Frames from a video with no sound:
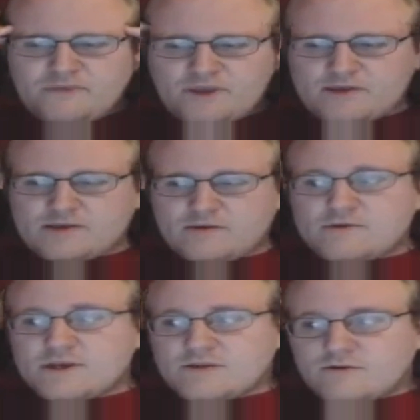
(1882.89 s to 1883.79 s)
because
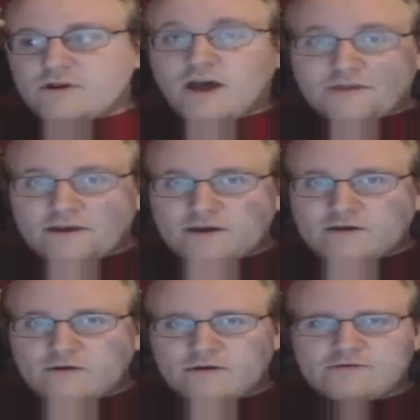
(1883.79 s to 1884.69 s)
there was either
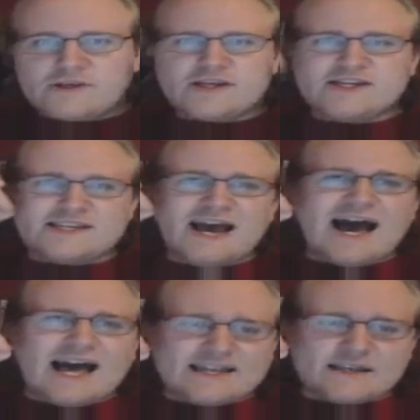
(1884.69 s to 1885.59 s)
nothing or there was a
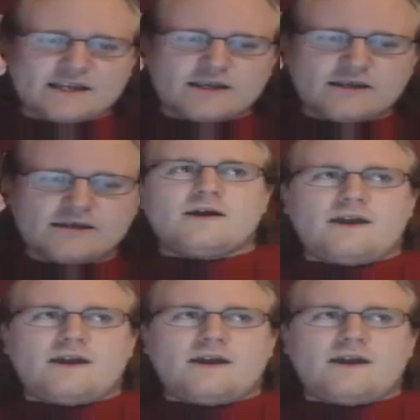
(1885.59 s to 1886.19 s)
dot.